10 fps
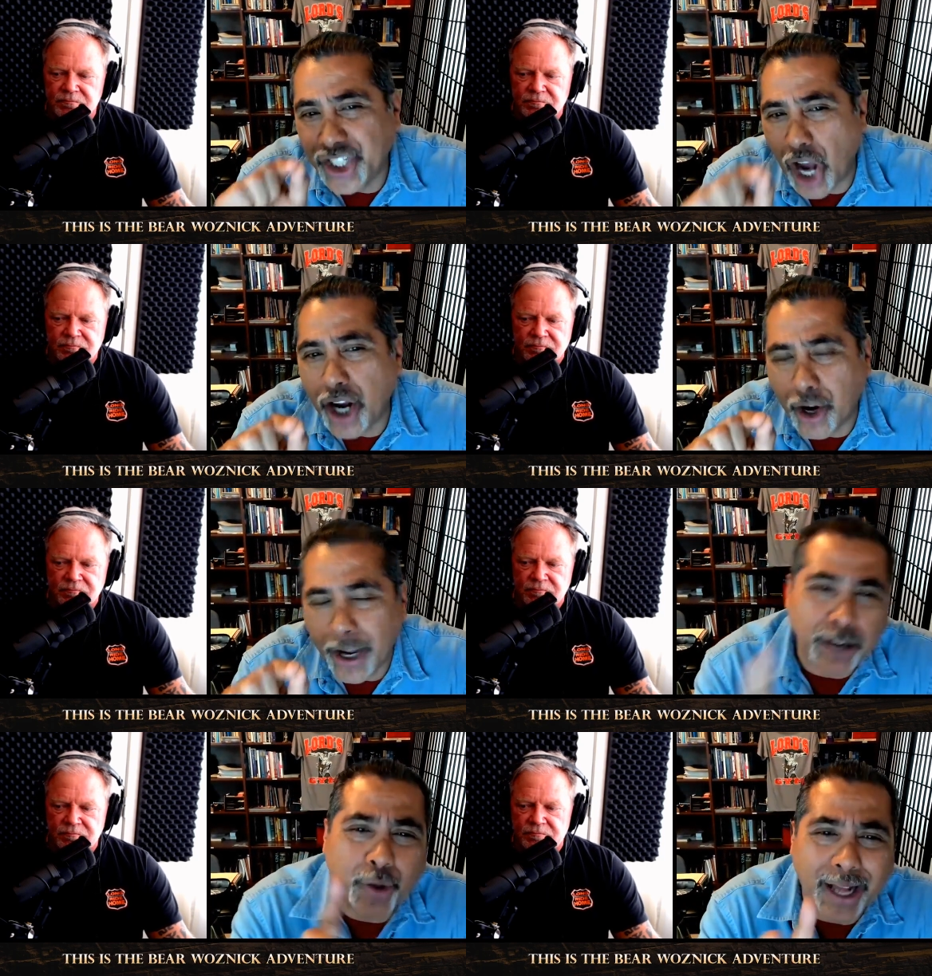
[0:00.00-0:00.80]
Speaker 1: John.
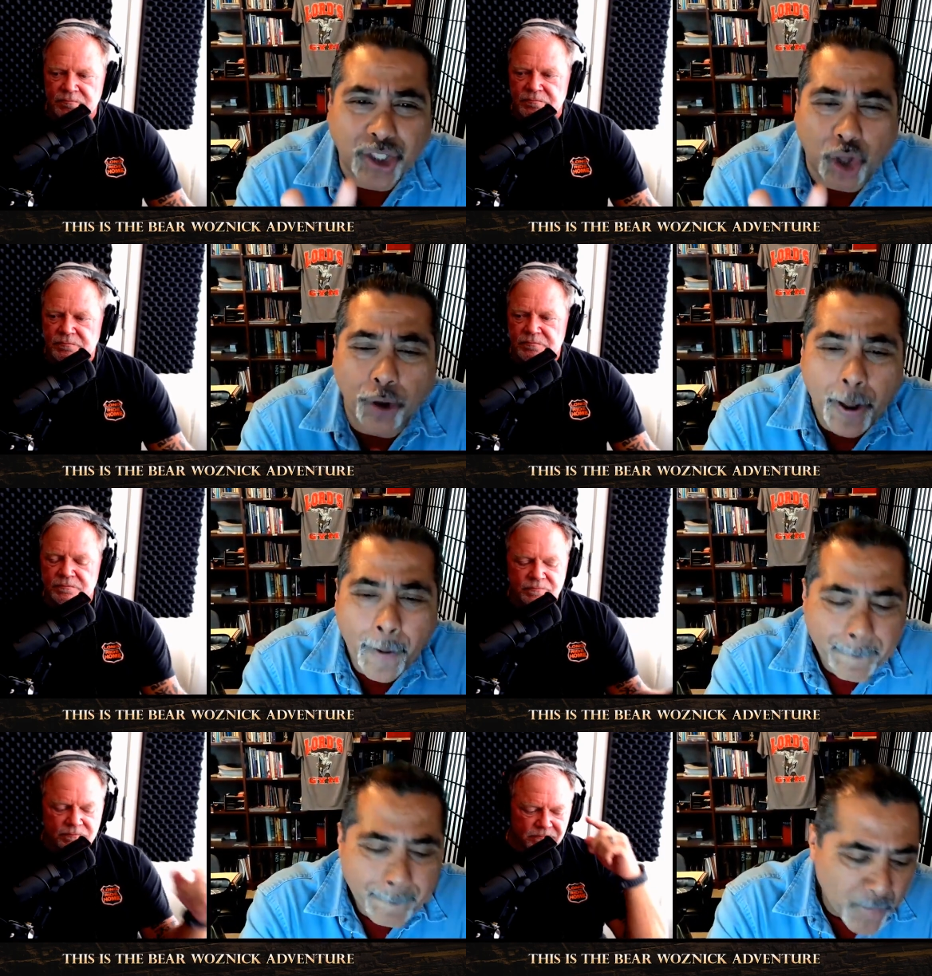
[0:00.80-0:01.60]
Here's what I told
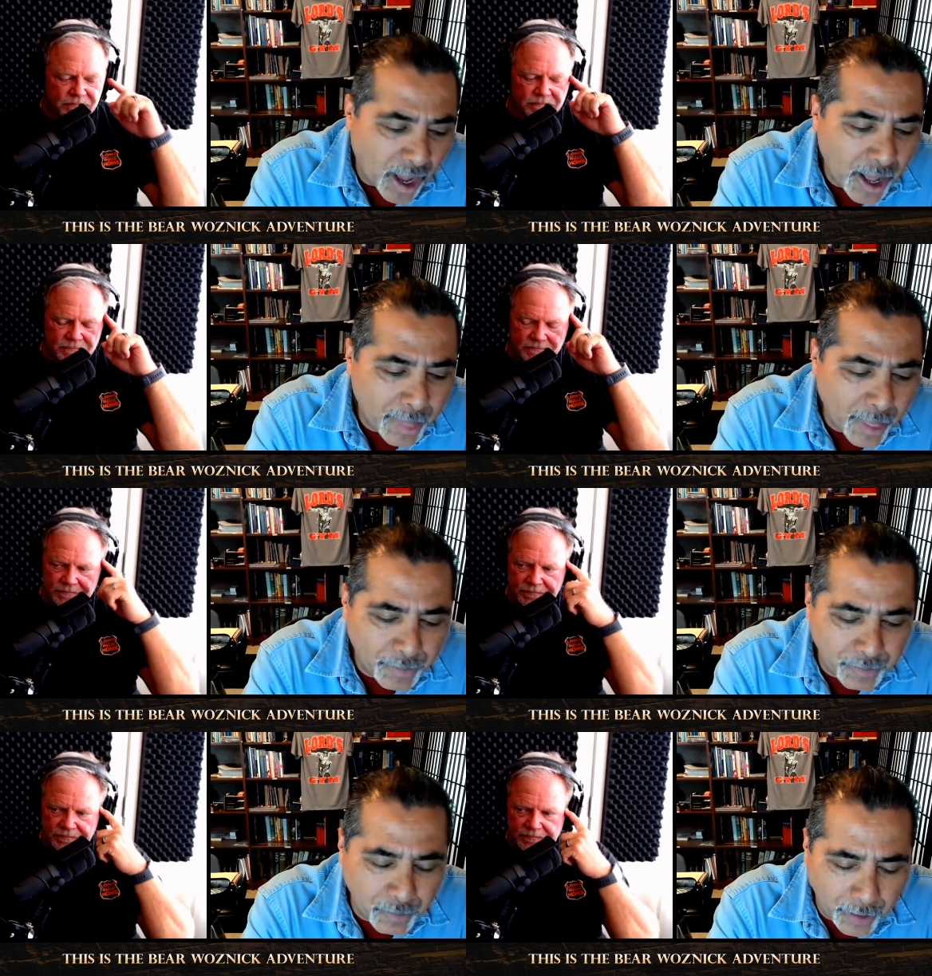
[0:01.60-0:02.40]
uh, the,
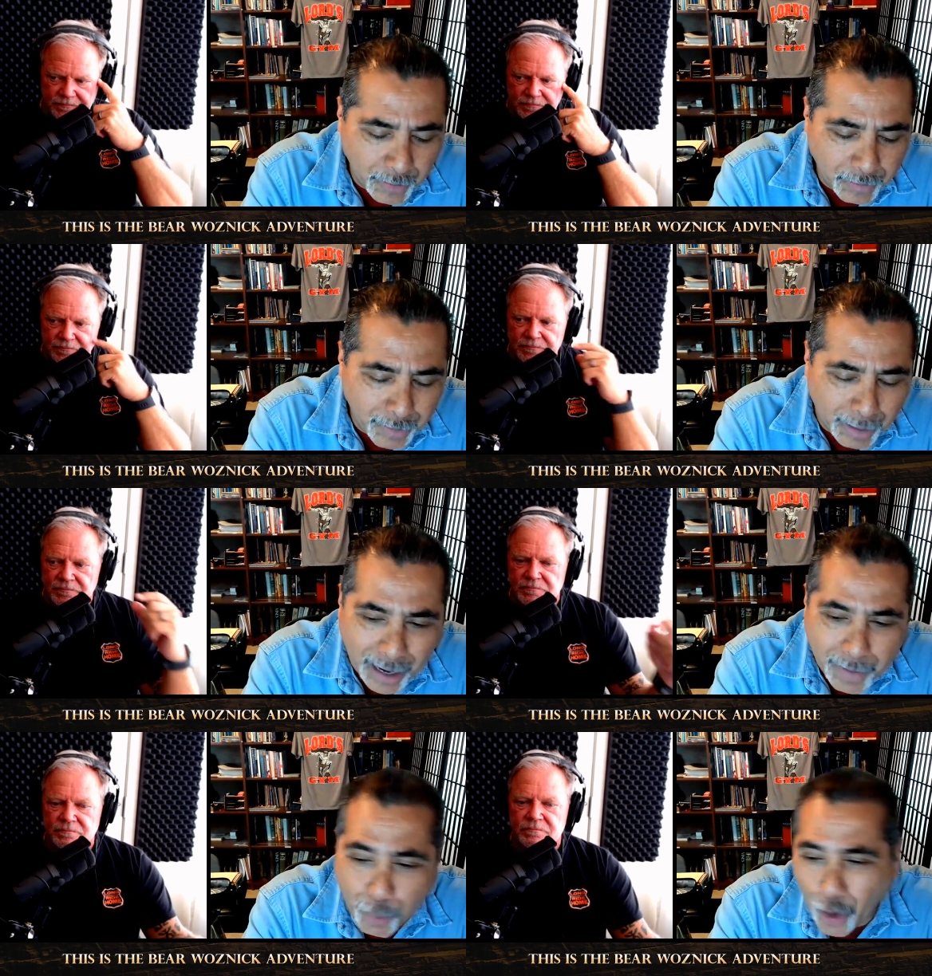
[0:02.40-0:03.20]
the,
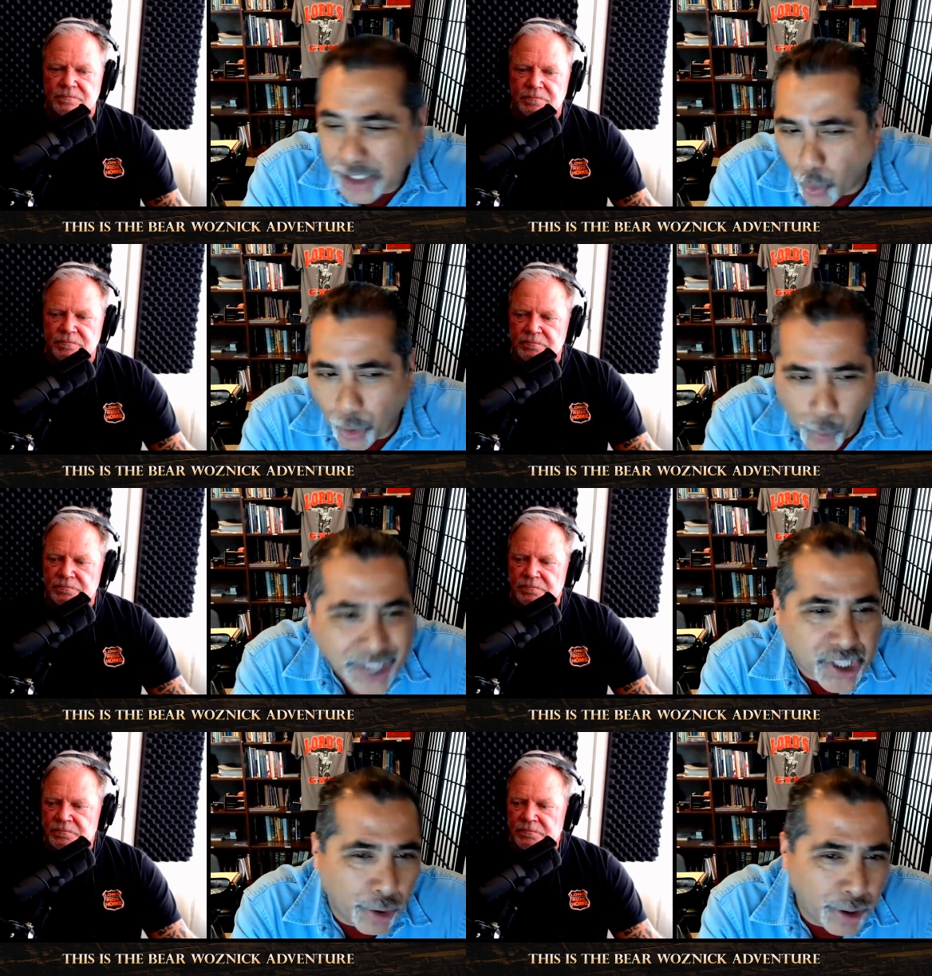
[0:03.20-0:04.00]
my boys who are
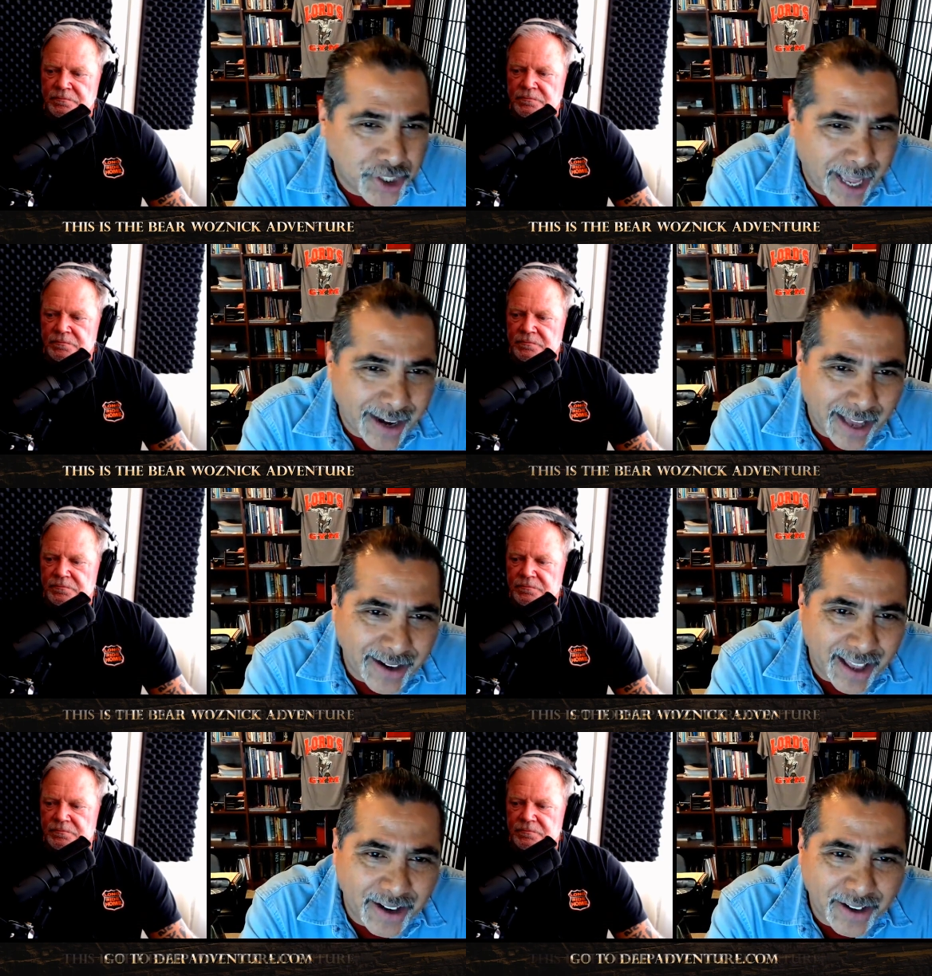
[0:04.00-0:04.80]
wrestlers and and
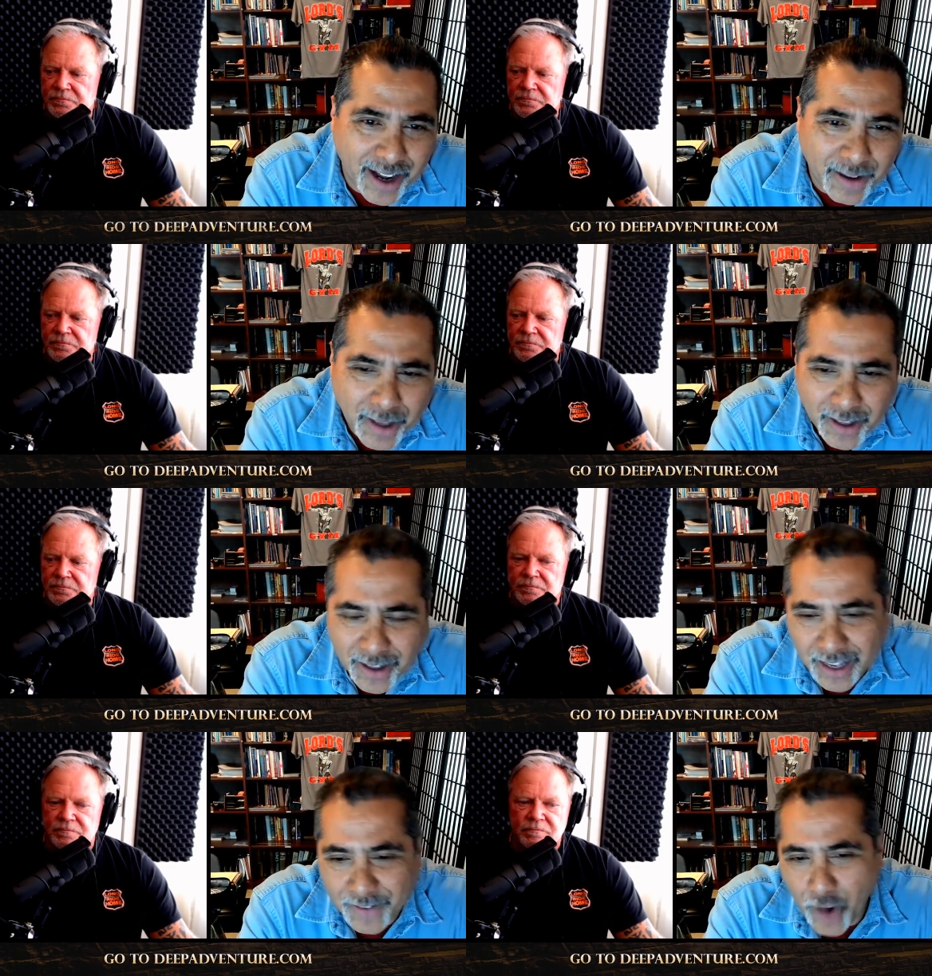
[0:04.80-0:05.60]
and uh,
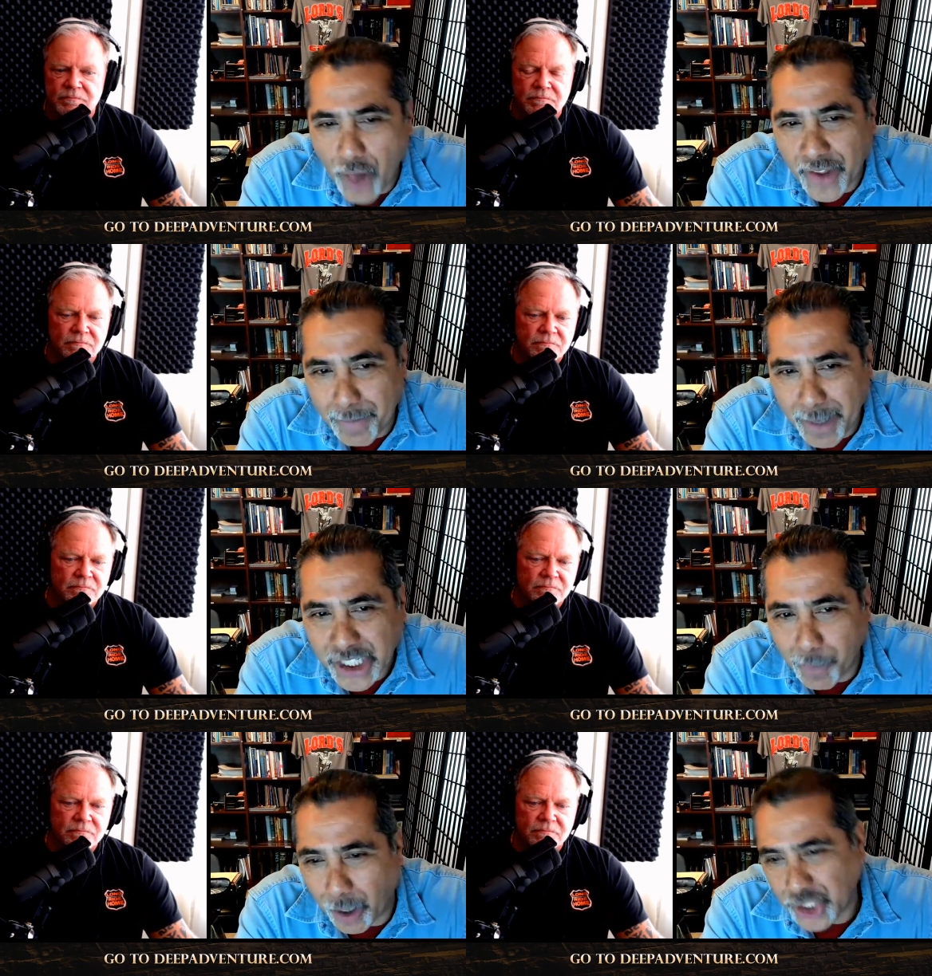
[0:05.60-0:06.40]
involved in
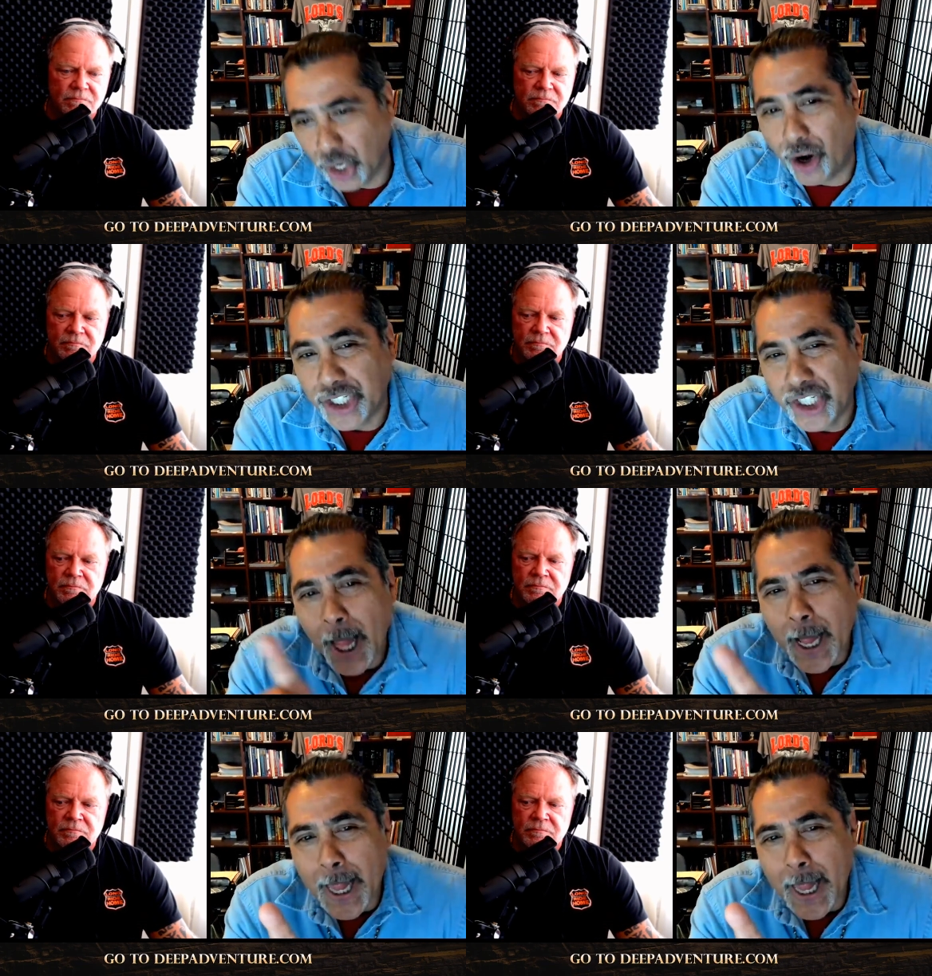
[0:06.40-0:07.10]
mixed martial arts.